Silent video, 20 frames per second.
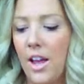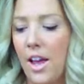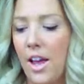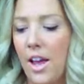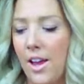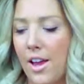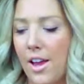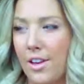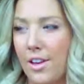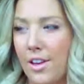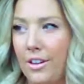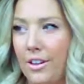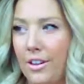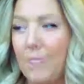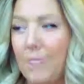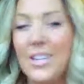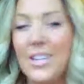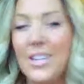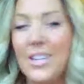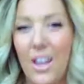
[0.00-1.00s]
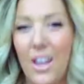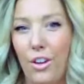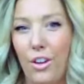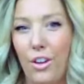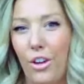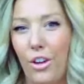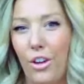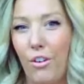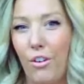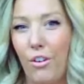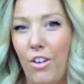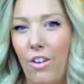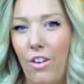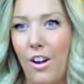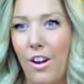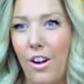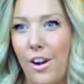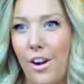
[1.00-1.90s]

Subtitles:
And let me tell you,